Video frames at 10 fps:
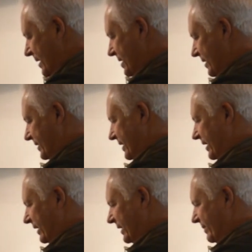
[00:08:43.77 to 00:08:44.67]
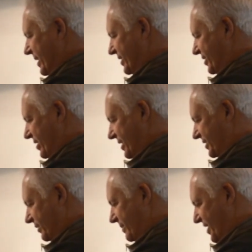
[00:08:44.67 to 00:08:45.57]
Because I like my sauce a
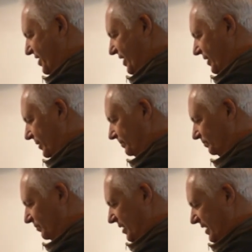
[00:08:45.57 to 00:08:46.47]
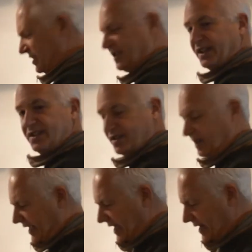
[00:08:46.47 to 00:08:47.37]
little bit thicker. It sticks to
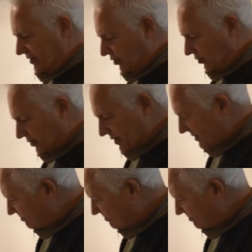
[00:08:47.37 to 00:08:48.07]
the noodles.